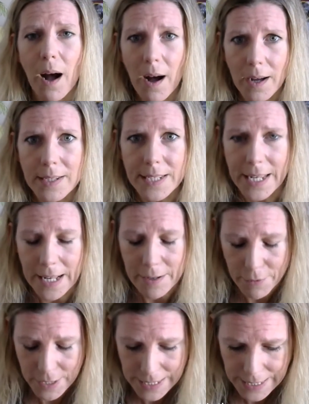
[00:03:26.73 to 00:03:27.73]
asking
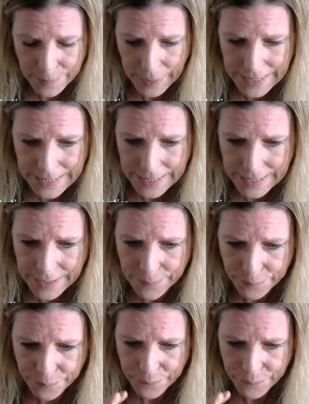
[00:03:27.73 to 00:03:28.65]
for these spaces.